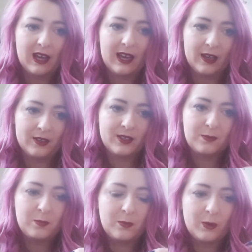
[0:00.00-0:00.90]
and
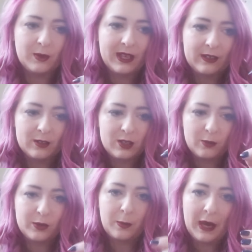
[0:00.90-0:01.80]
we were then, I was like
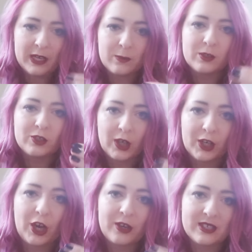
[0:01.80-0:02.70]
with the paintbrush trying to
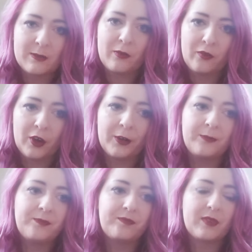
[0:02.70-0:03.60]
coax him through,
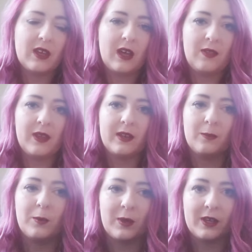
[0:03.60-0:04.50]
and then
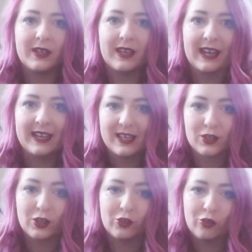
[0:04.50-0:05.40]
we were like, okay, he's
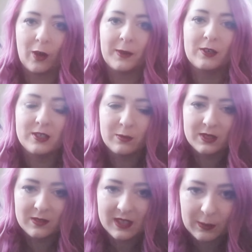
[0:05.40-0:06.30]
gonna drop, because he
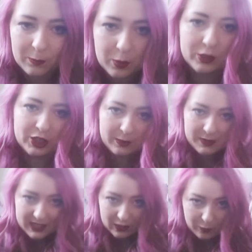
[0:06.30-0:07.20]
was then pushing
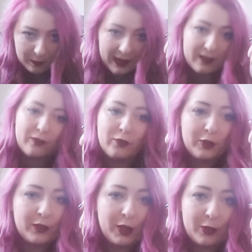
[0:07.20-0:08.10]
himself back
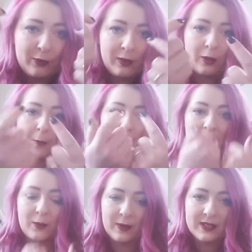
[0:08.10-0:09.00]
through the hole, like
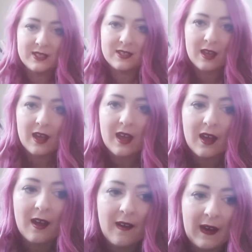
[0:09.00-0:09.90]
backwards.
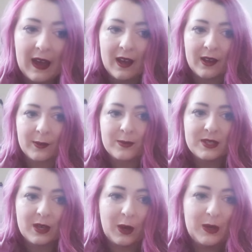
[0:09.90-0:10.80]
So
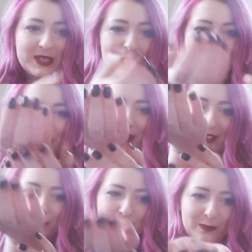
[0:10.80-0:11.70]
I was there
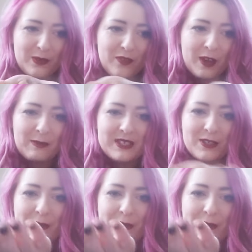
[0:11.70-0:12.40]
with his new